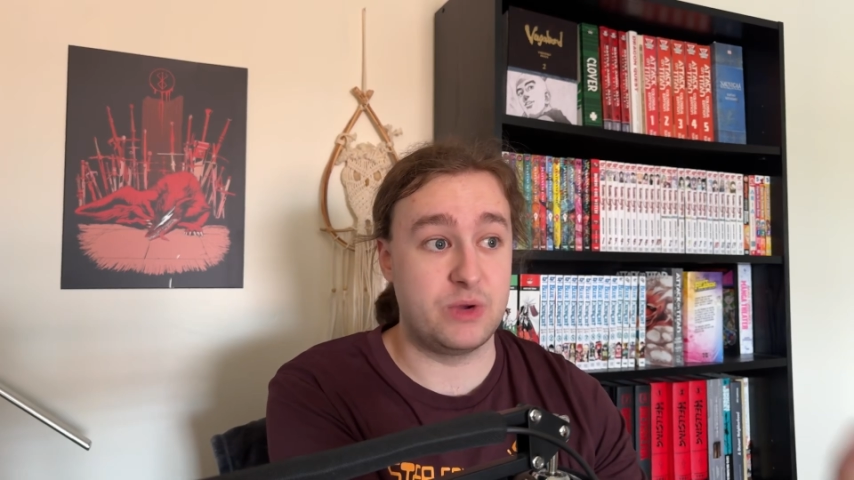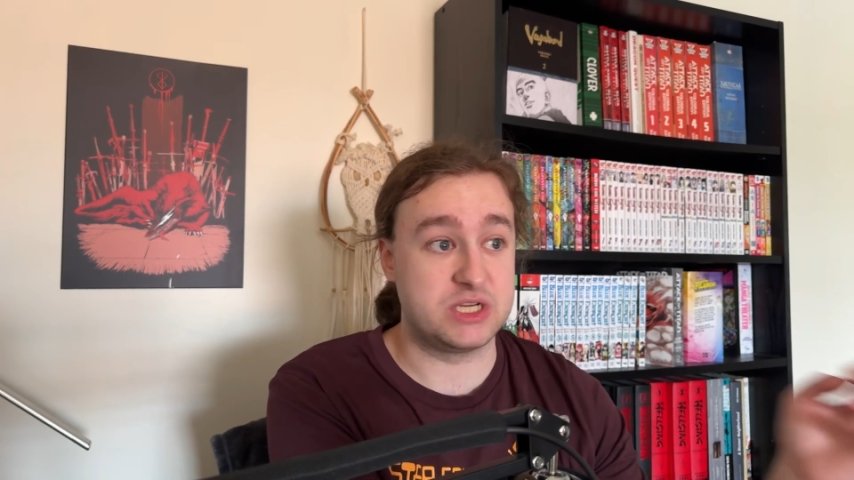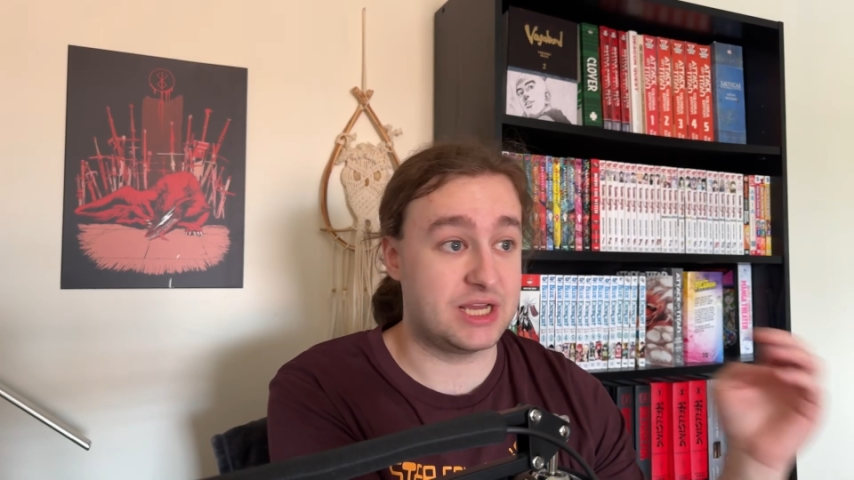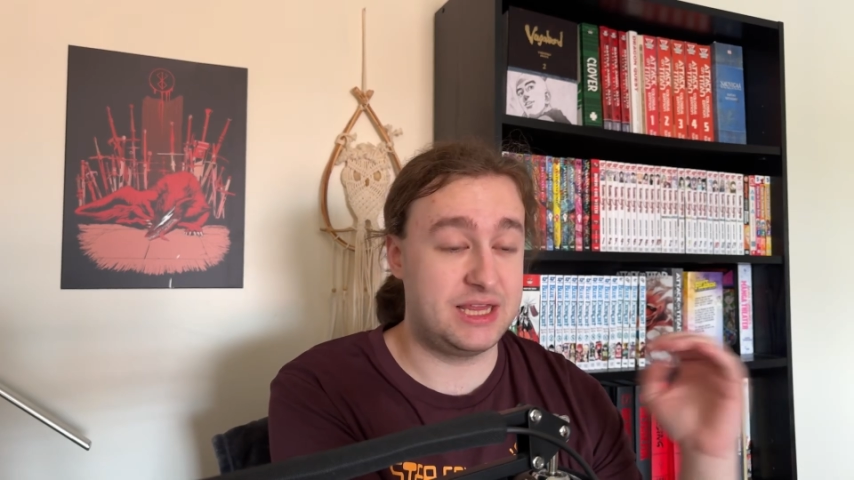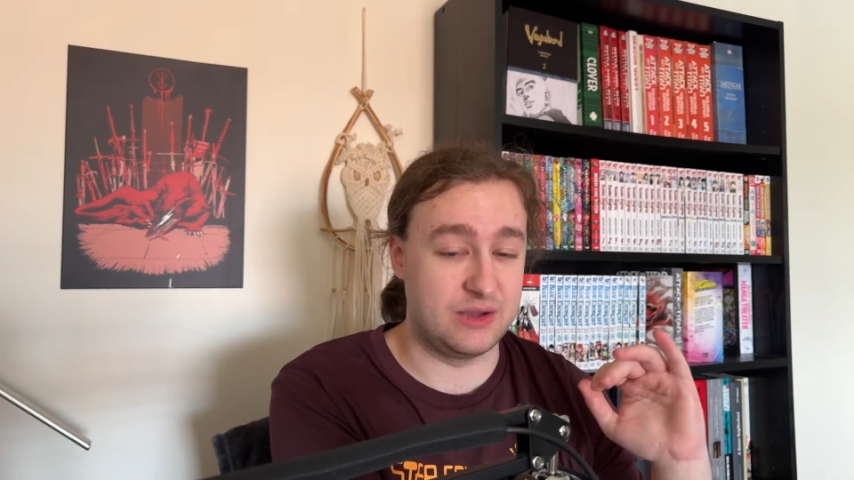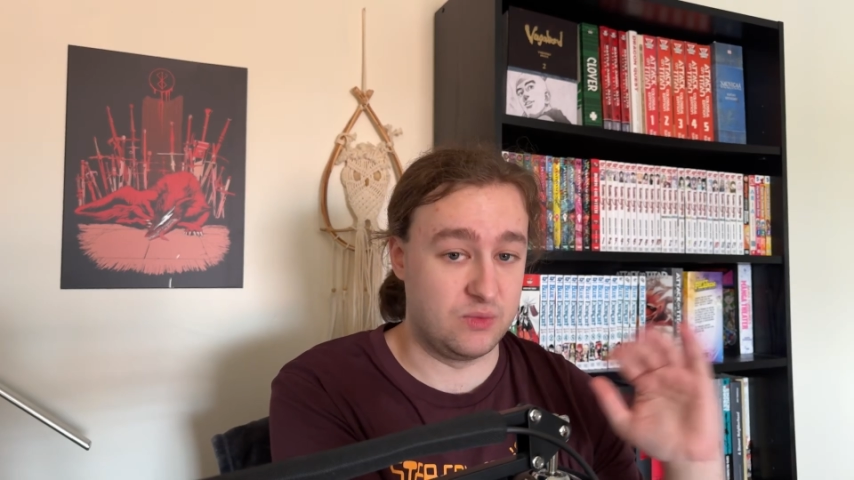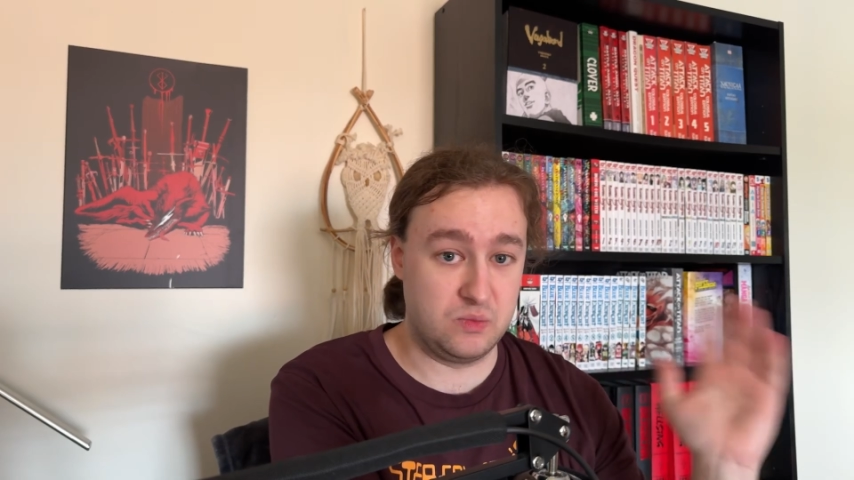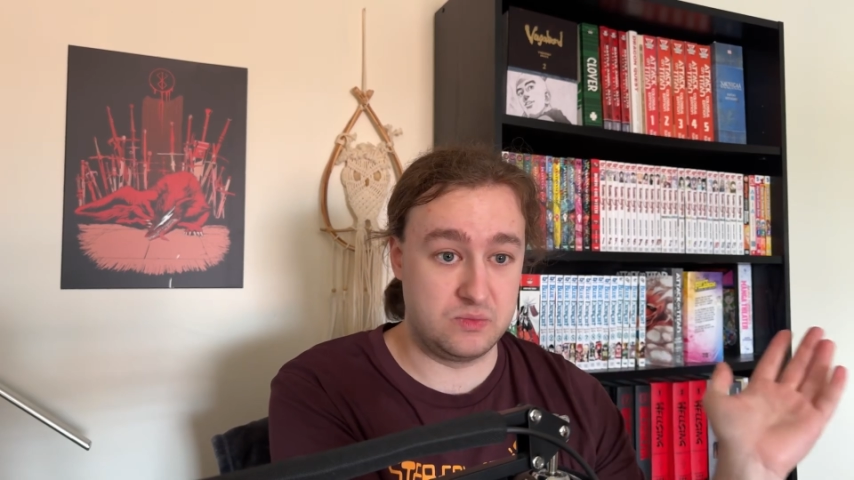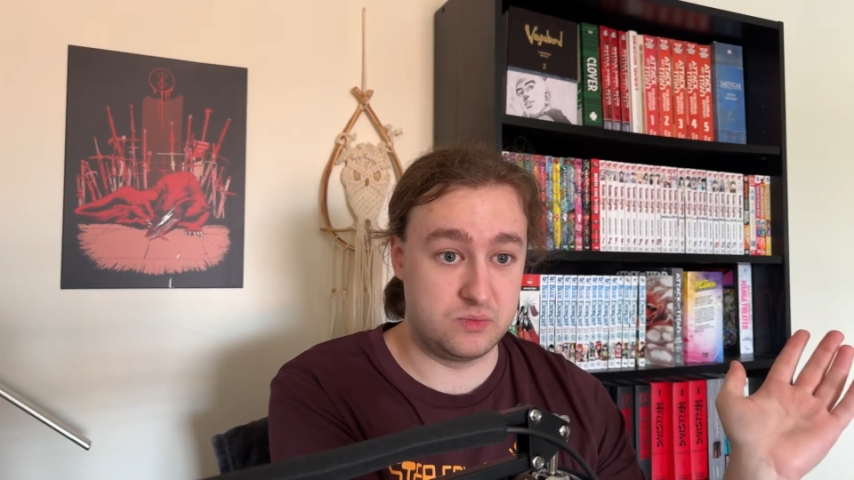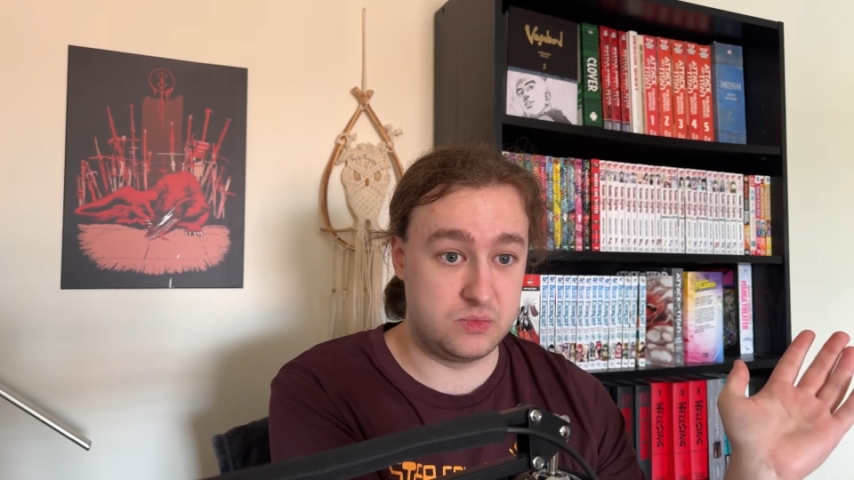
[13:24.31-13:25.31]
which I think,
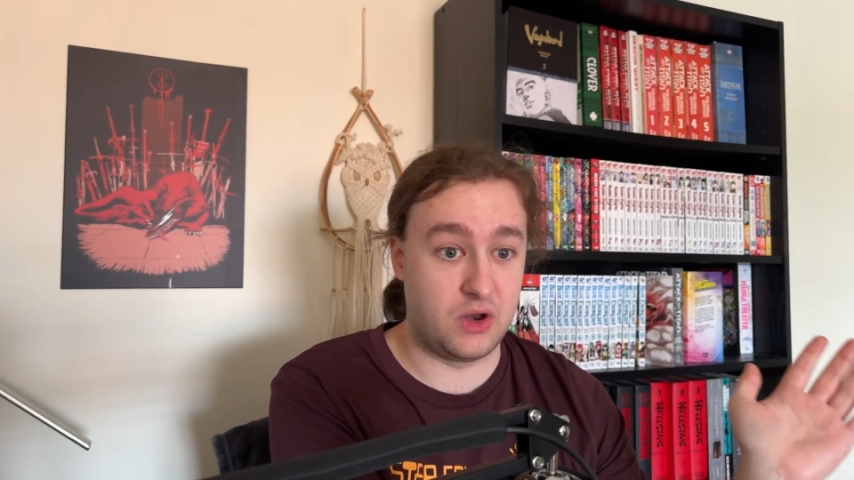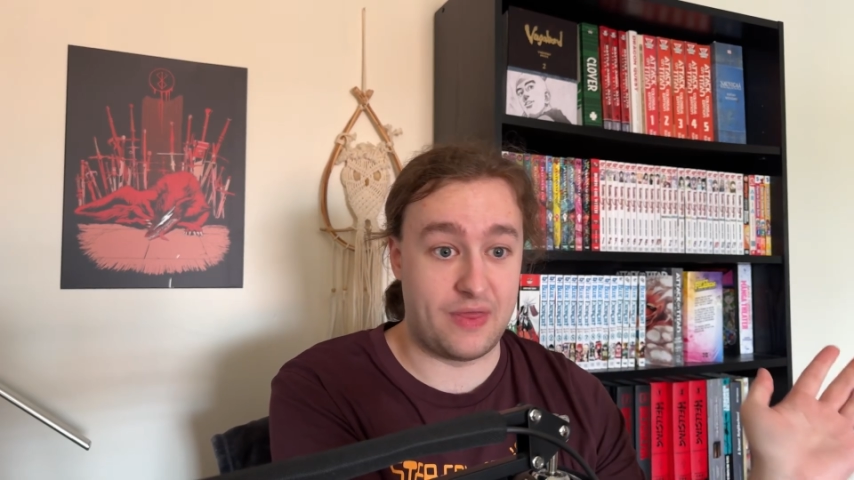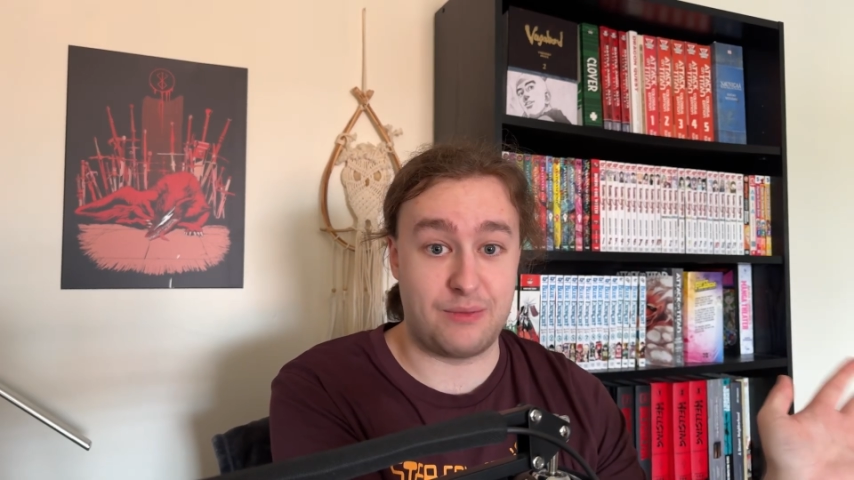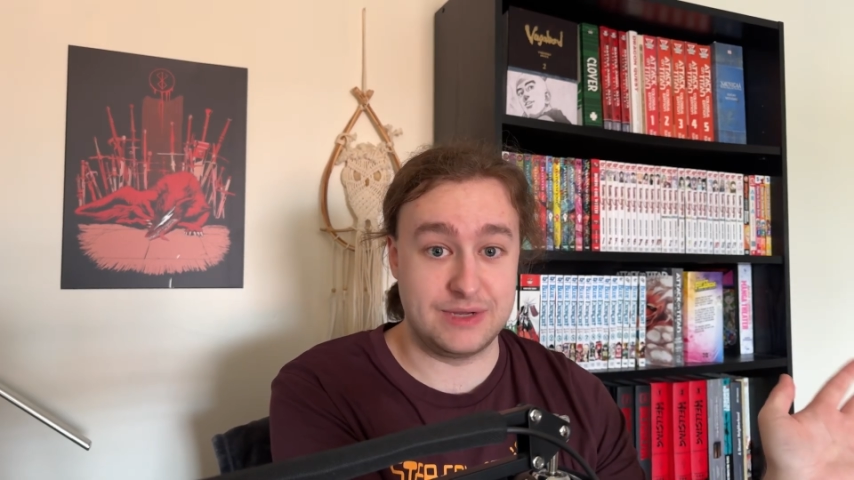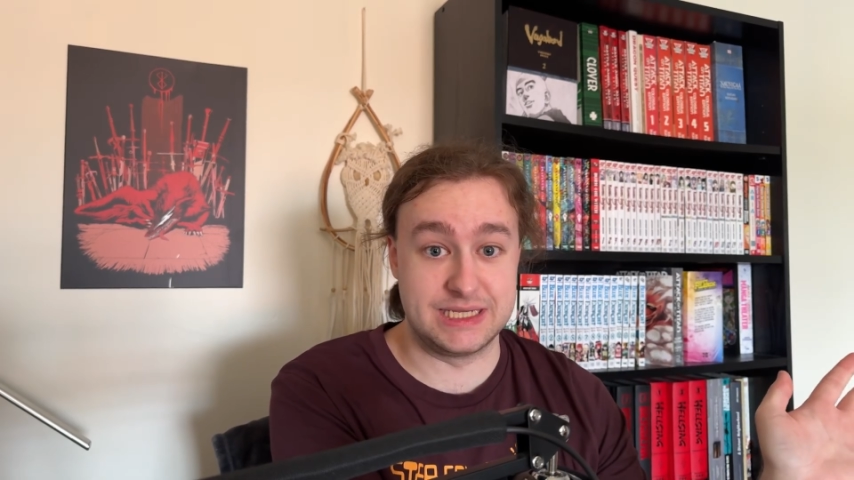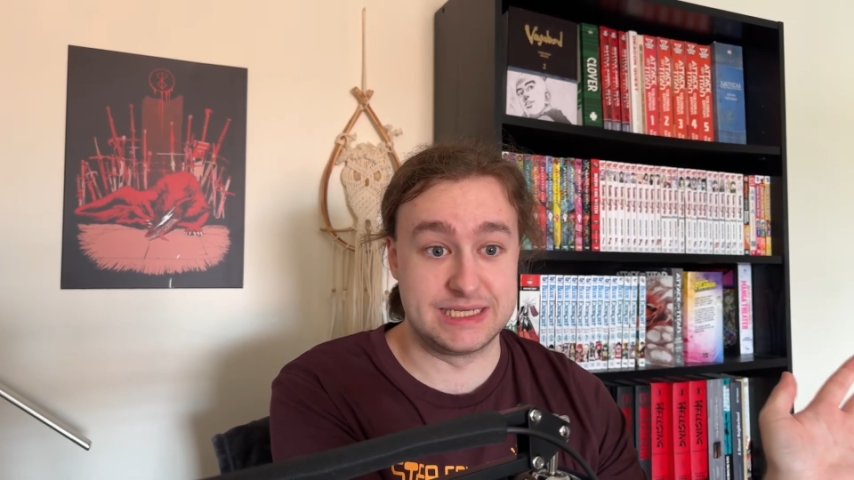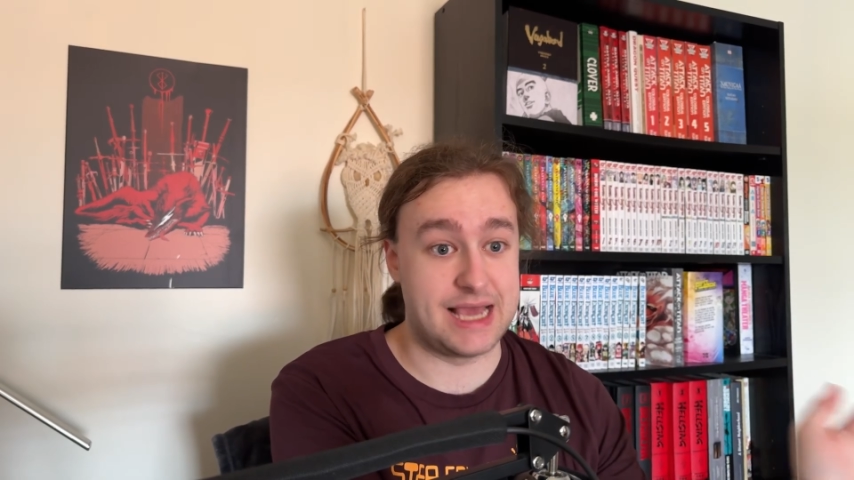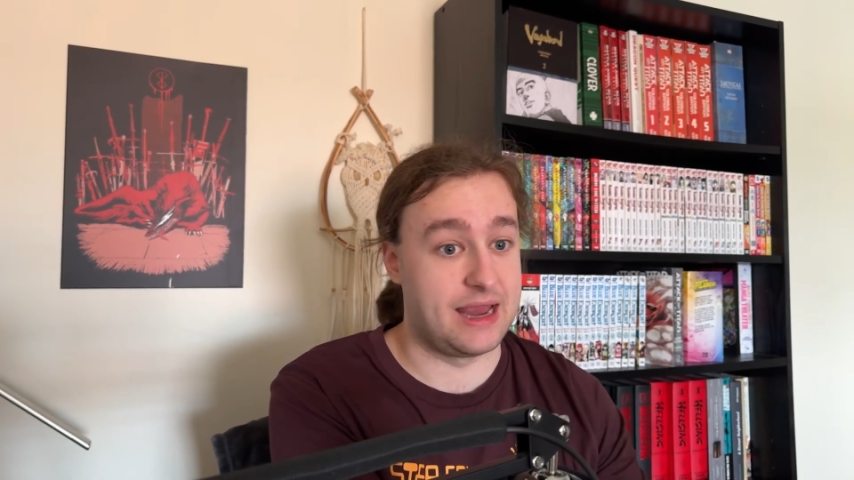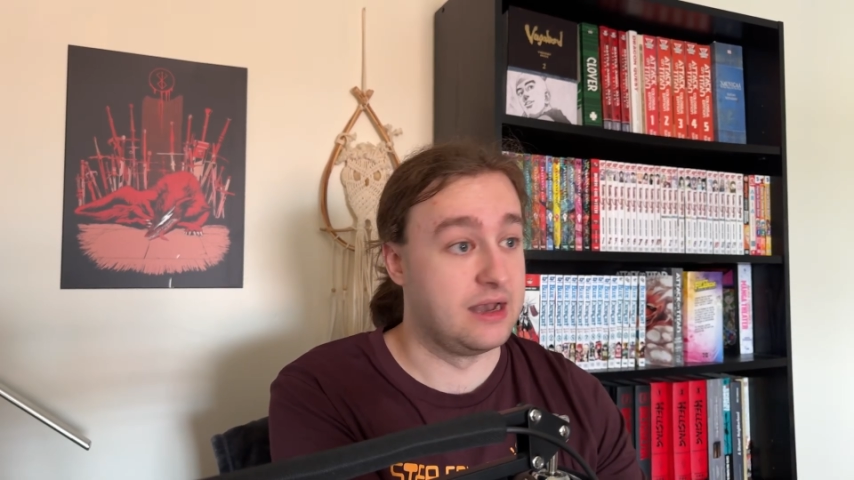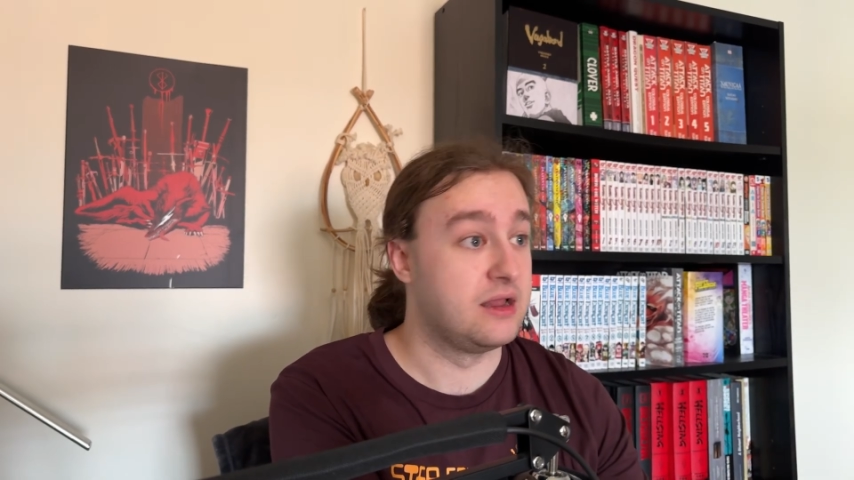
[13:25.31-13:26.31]
you know, that was
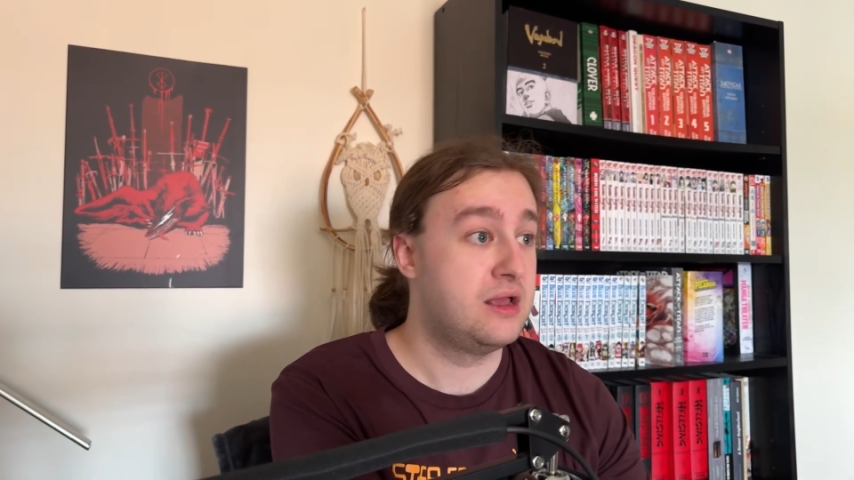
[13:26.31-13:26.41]
insane.